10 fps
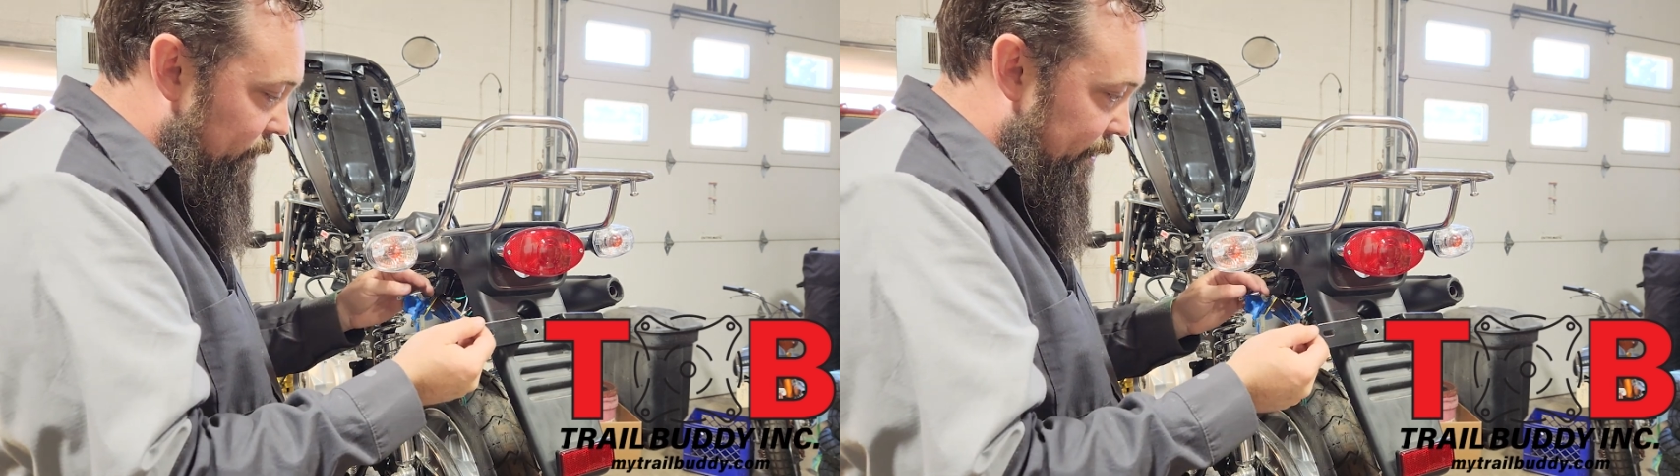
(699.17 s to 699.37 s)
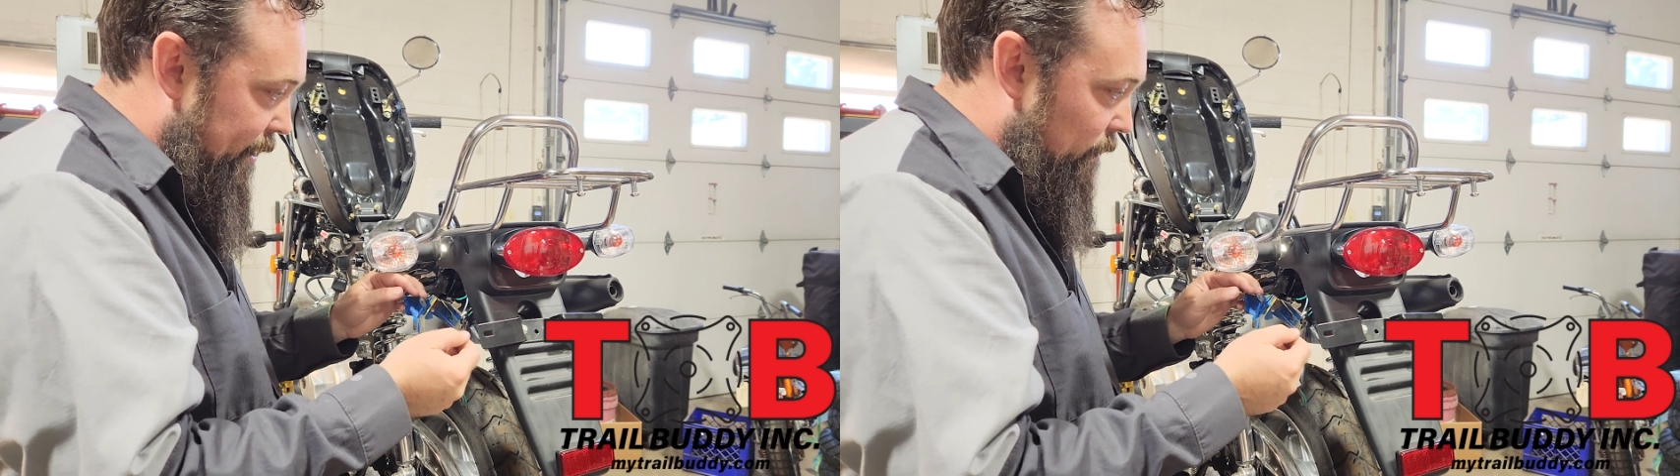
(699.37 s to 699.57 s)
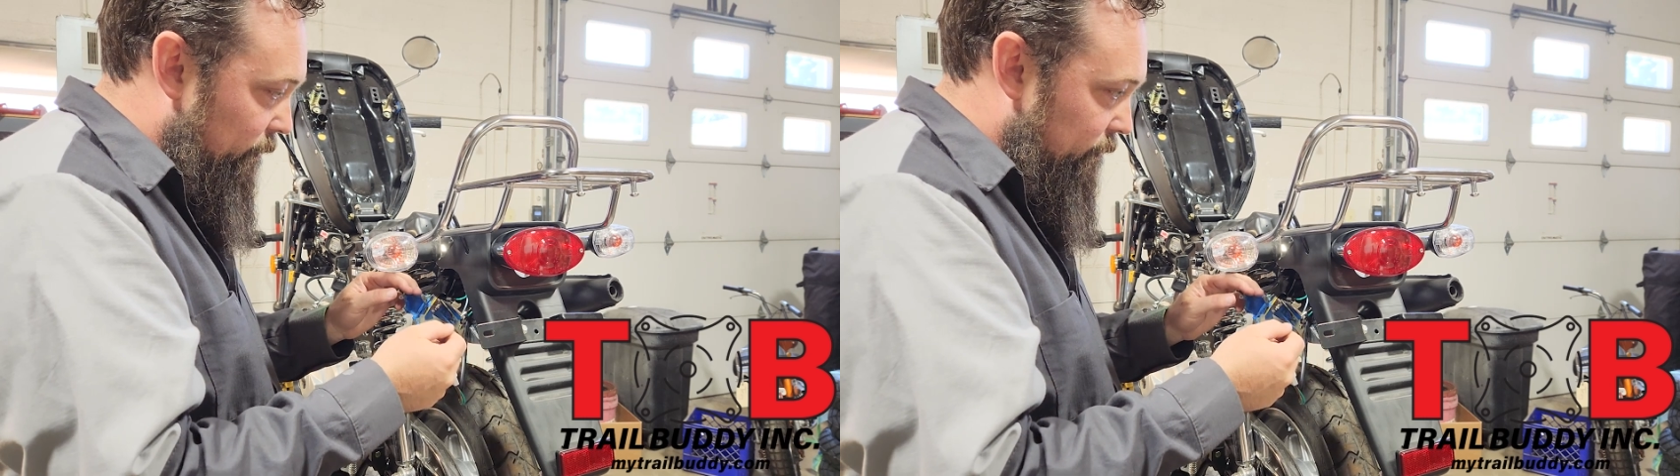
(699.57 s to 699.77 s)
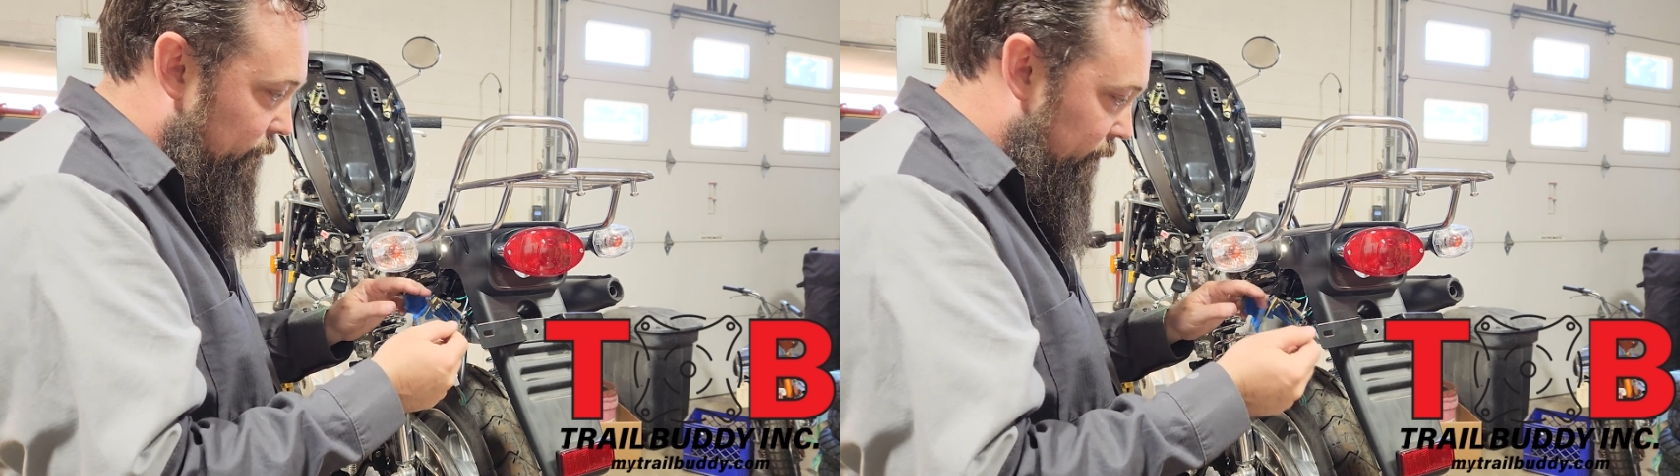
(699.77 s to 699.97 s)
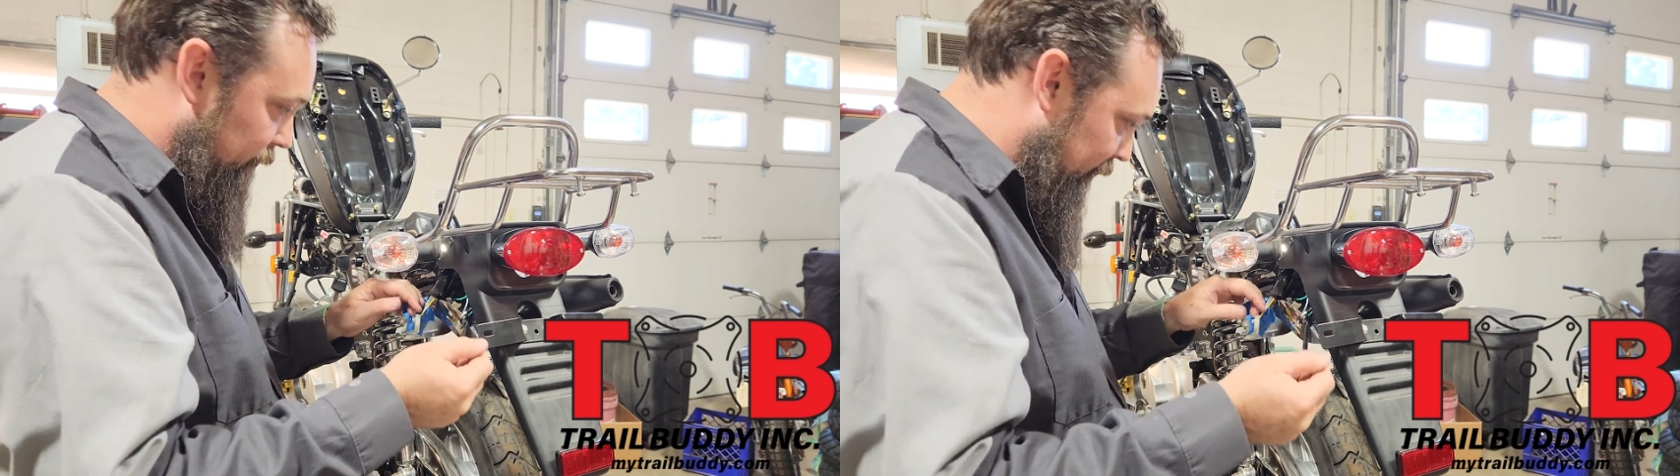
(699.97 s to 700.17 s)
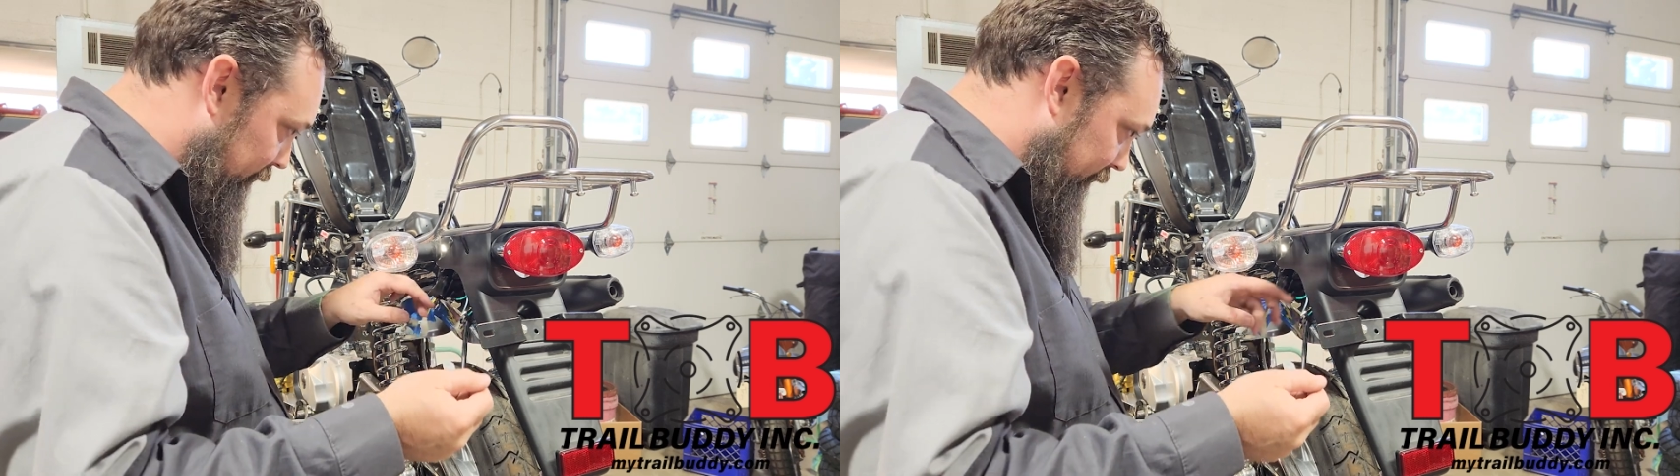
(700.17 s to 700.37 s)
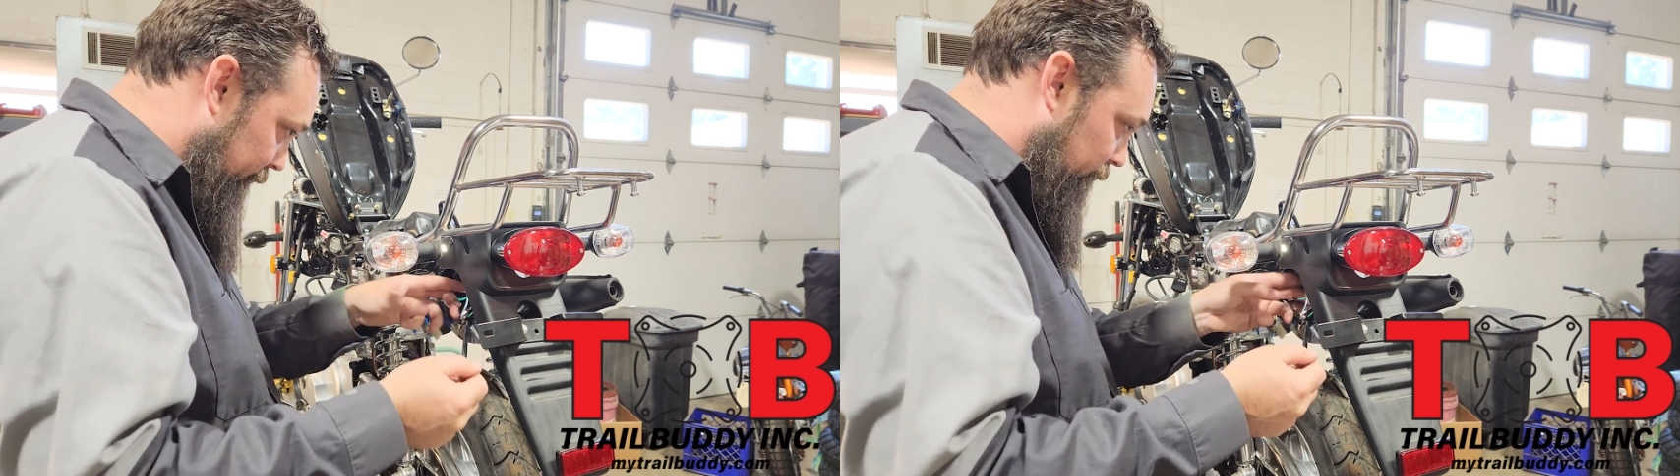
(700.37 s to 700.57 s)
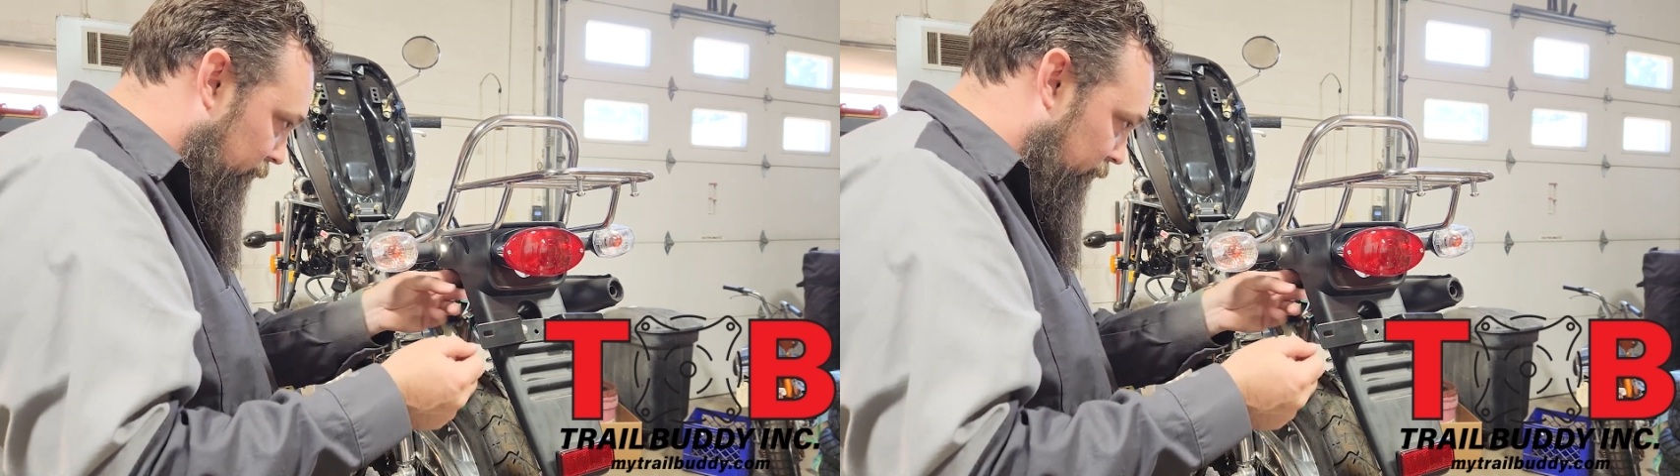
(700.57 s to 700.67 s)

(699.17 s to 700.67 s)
way out when you're heading down the